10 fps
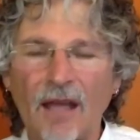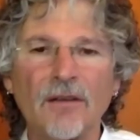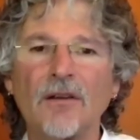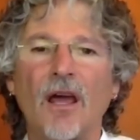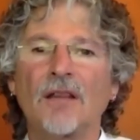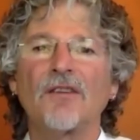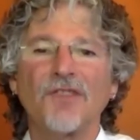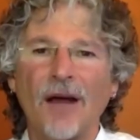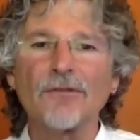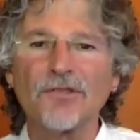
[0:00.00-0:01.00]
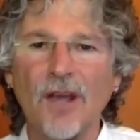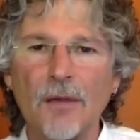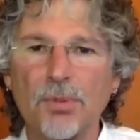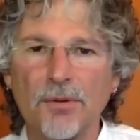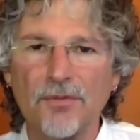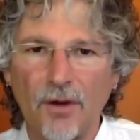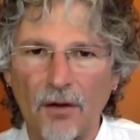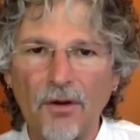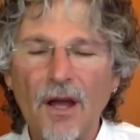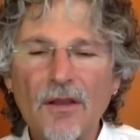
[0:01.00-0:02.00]
and the soundscape
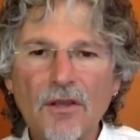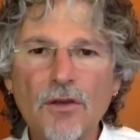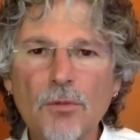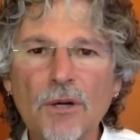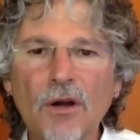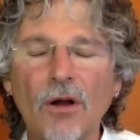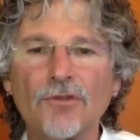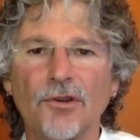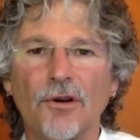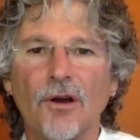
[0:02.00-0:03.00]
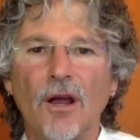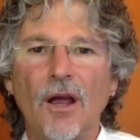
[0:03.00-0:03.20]
of the human culture.